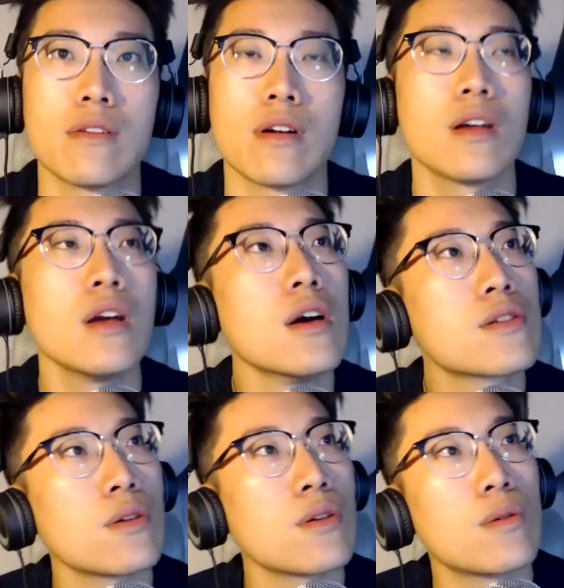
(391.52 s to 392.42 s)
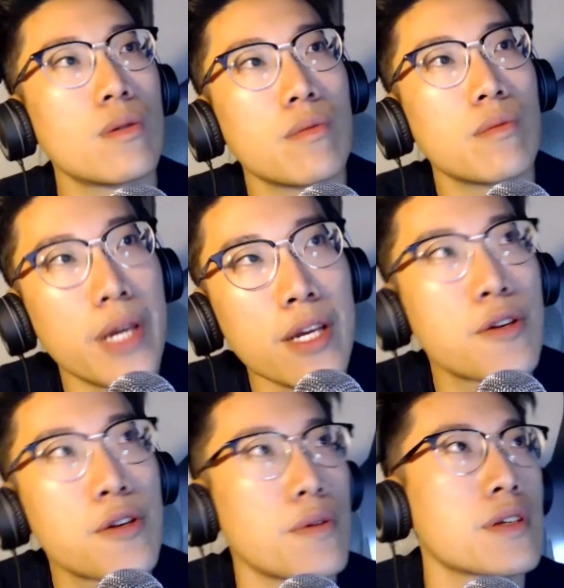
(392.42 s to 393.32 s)
right. So being
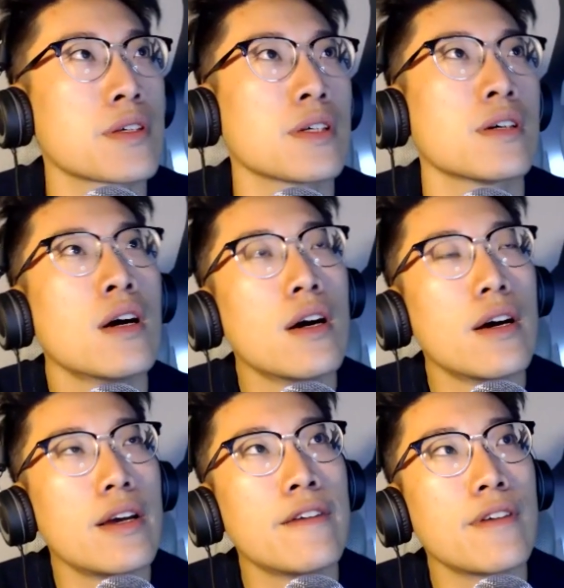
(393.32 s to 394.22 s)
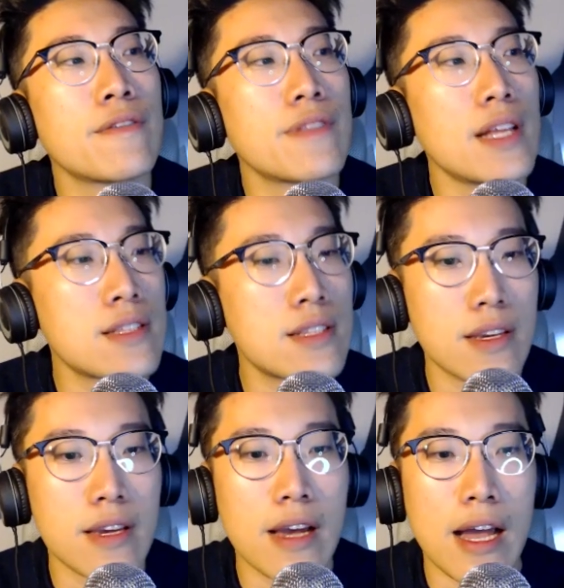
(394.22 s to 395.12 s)
curious here, if let's
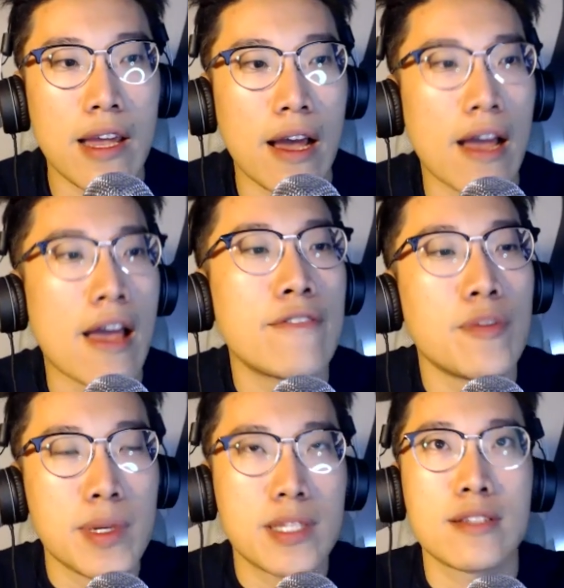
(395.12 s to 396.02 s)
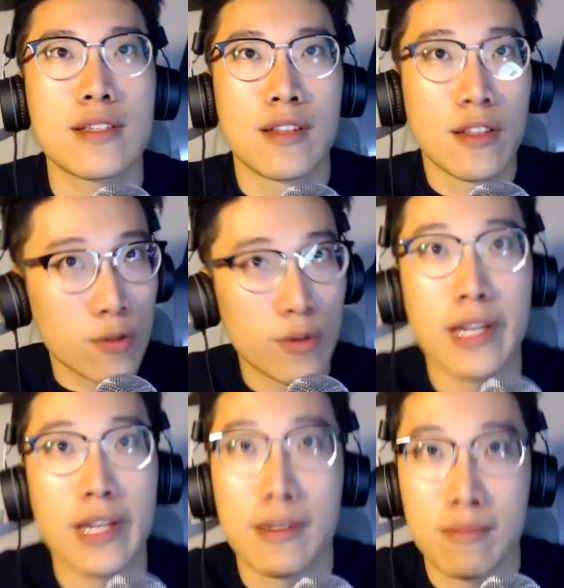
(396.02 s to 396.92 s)
say I have a business in
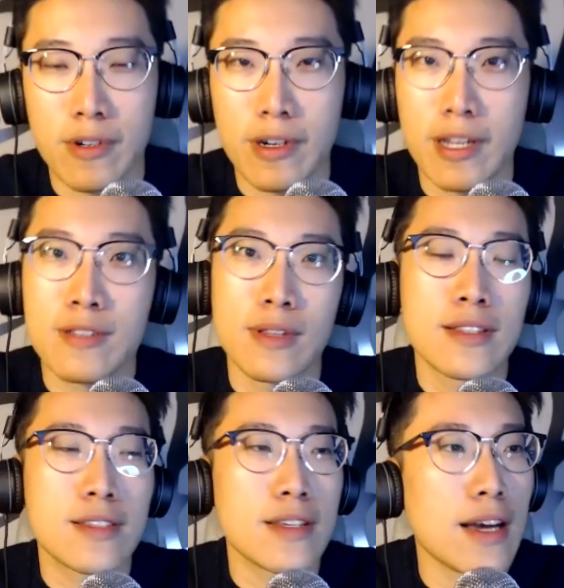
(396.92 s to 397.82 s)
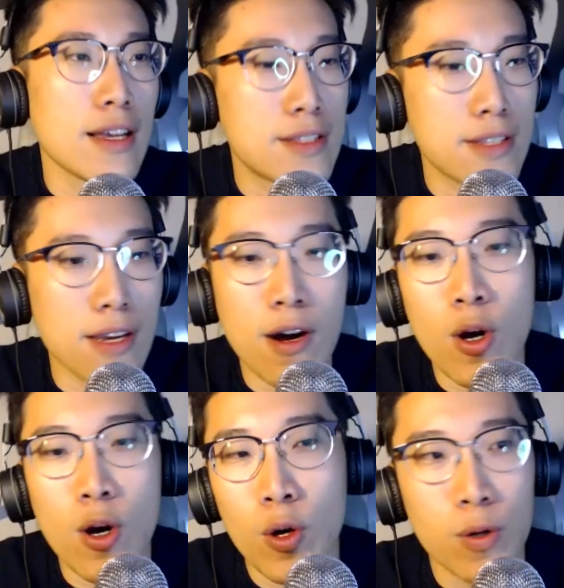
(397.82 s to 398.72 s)
Lithuania, all right? So let's say I
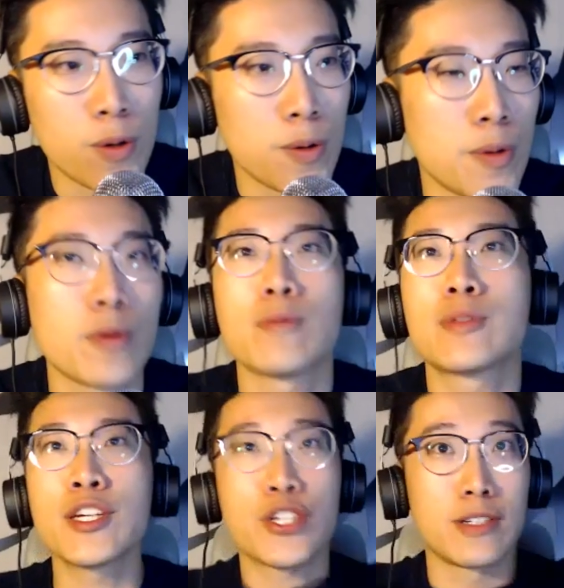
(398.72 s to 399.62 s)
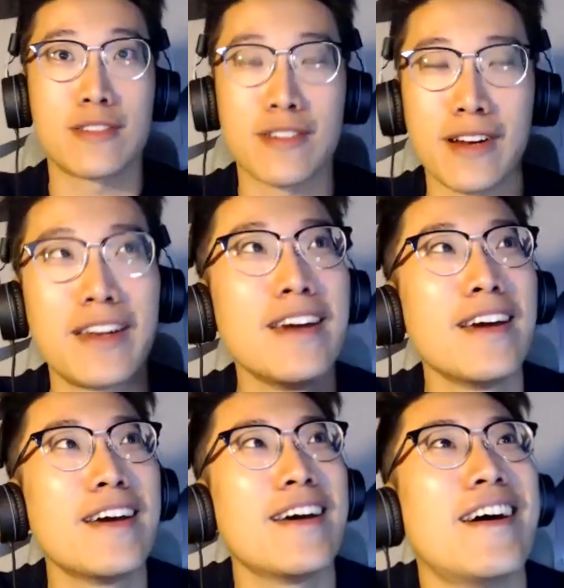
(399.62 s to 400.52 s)
sell t-shirts, right?
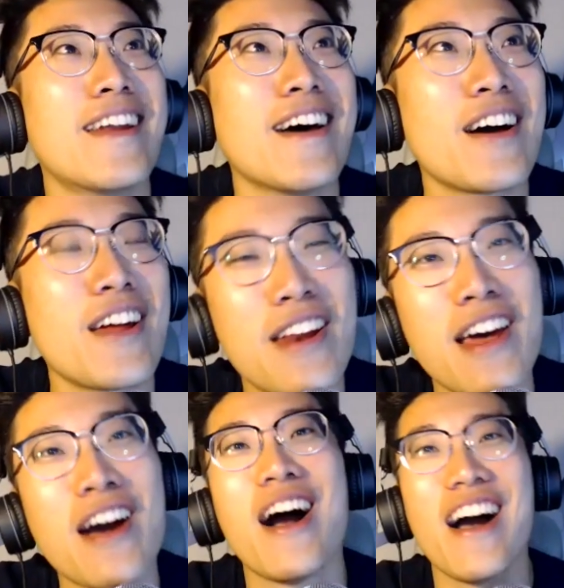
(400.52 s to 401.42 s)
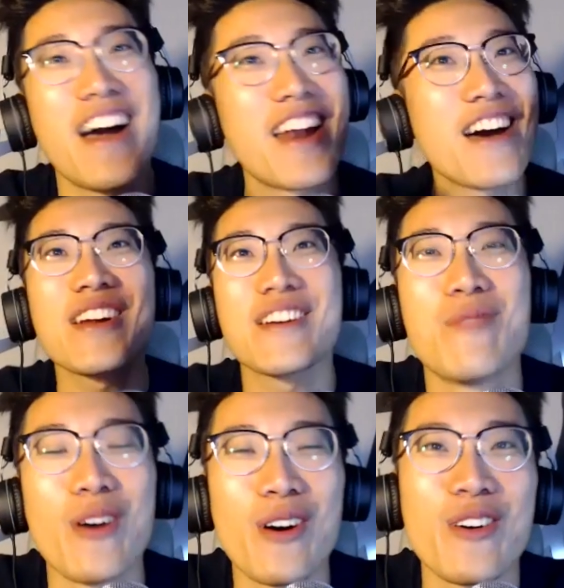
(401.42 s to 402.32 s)
And I want to
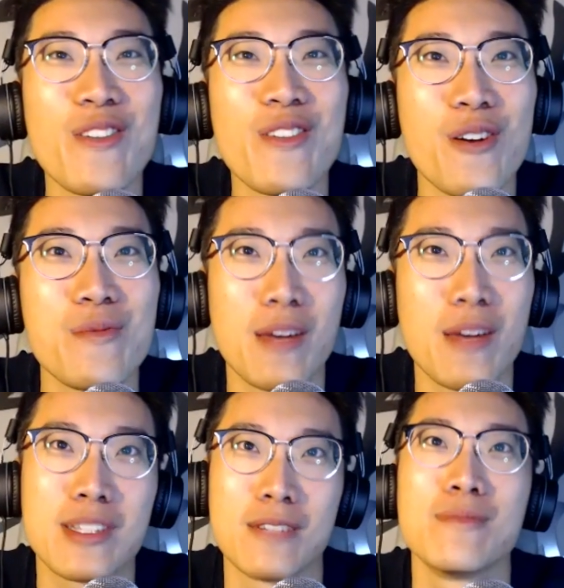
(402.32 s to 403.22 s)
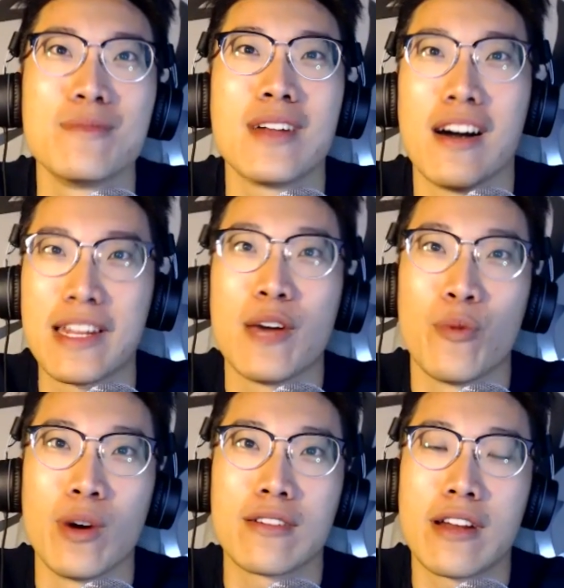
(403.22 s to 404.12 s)
borrow from Debitum
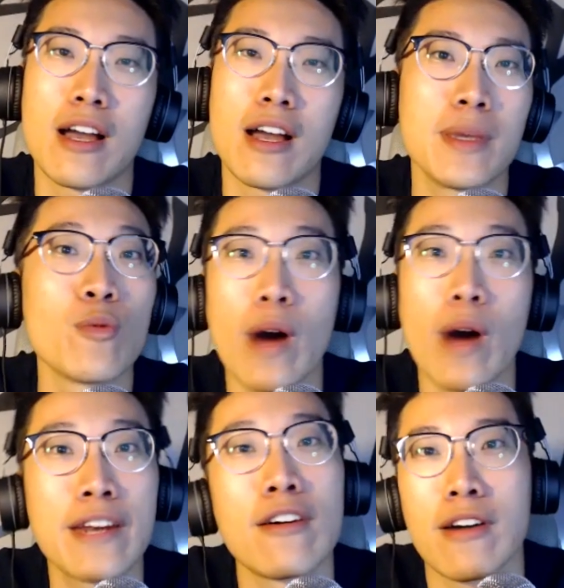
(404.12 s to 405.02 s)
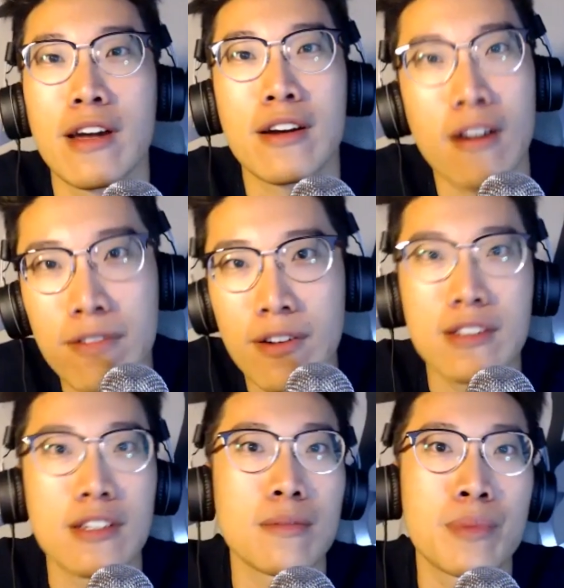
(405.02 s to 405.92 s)
Network, right? I mean, why not, right?
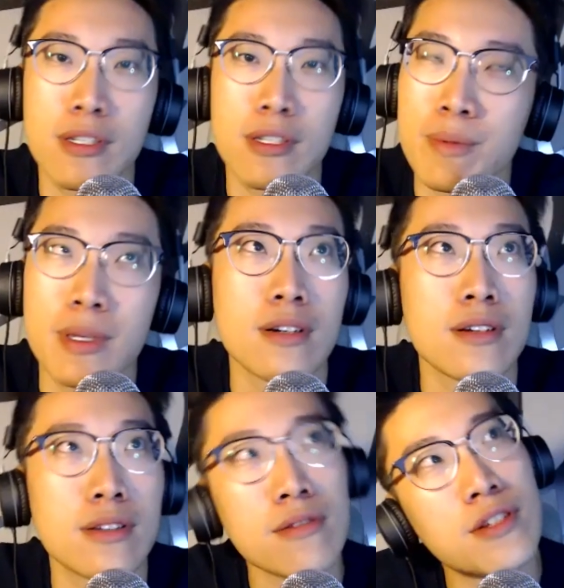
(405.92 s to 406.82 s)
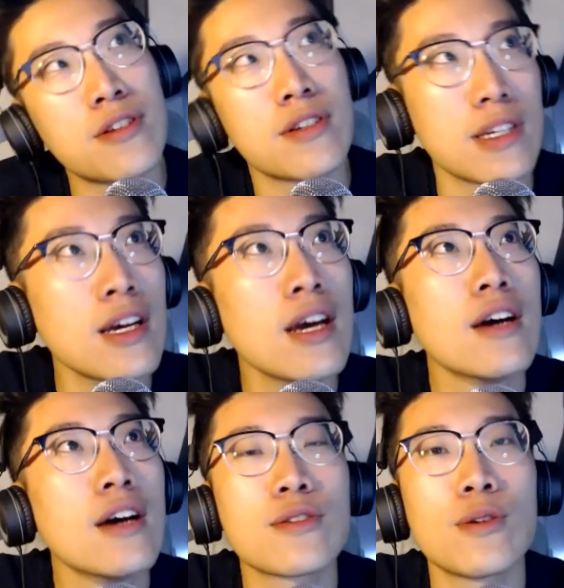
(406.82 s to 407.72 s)
Crowdfunding, peer-to-peer, sounds interesting.
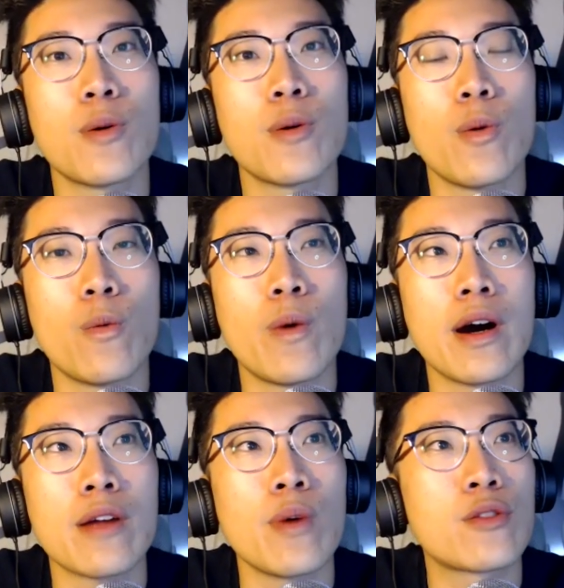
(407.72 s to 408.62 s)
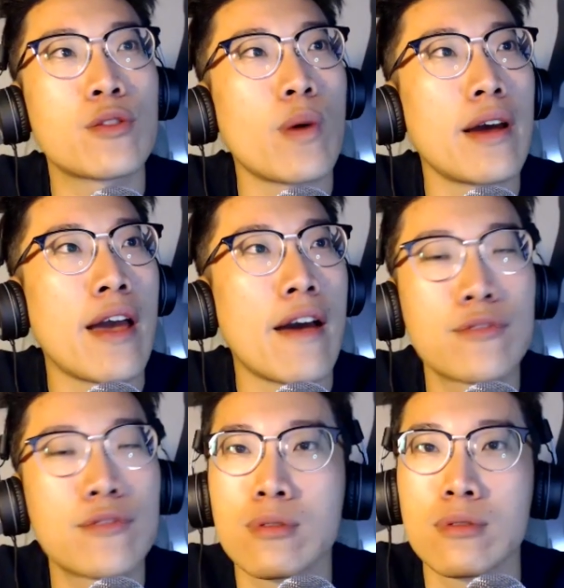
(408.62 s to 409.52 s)
So what do I have
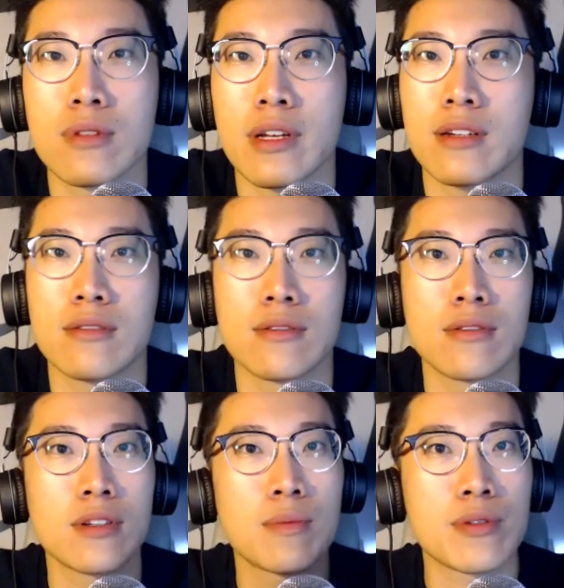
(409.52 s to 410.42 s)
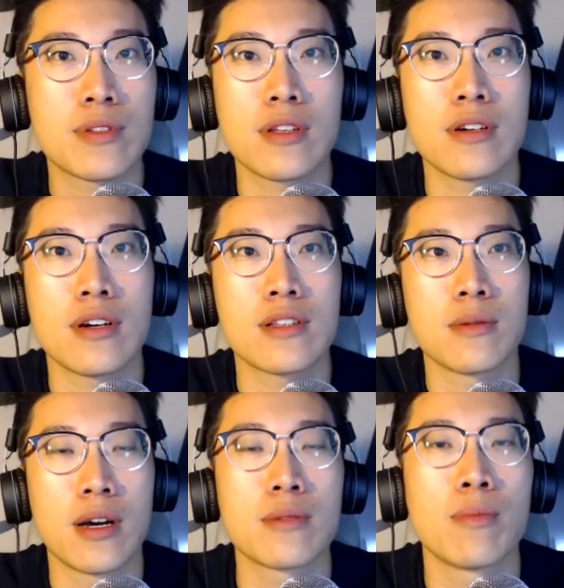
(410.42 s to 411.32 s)
to do? Like, the procedure as
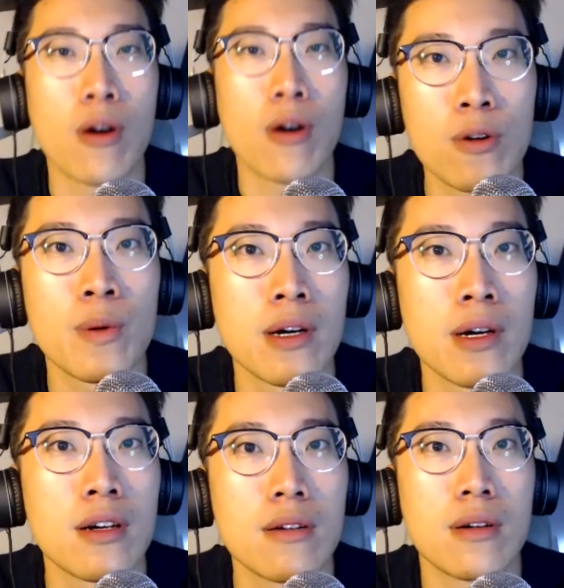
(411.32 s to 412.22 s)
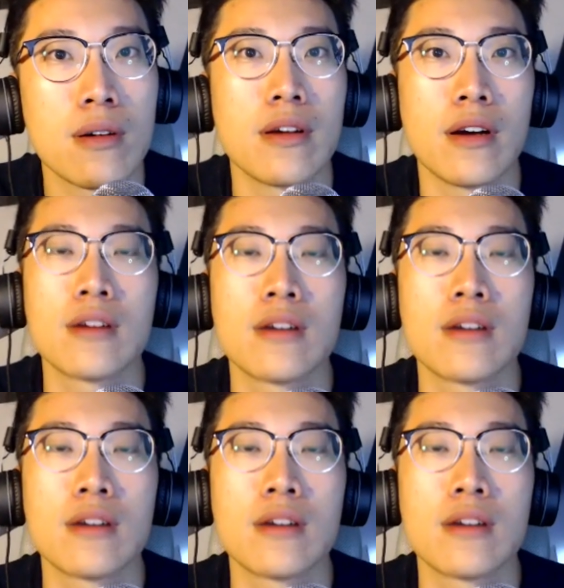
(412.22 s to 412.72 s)
a borrower. Yeah.